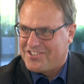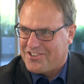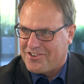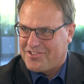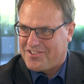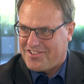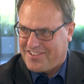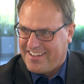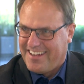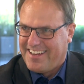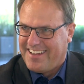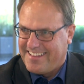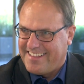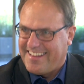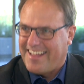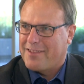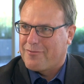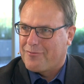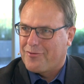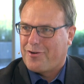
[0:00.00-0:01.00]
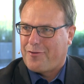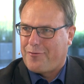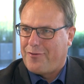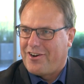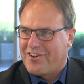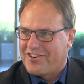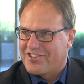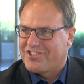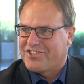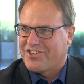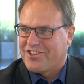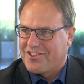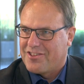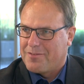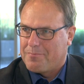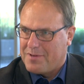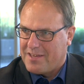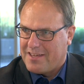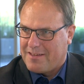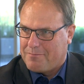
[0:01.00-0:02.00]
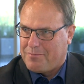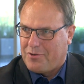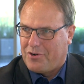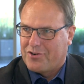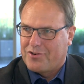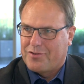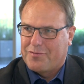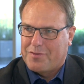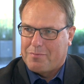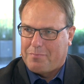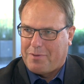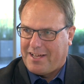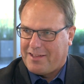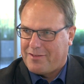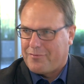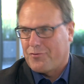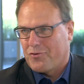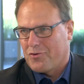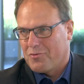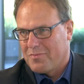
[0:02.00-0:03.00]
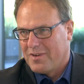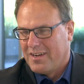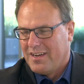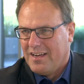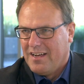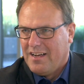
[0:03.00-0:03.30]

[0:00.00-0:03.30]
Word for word: just network functions being part of the platform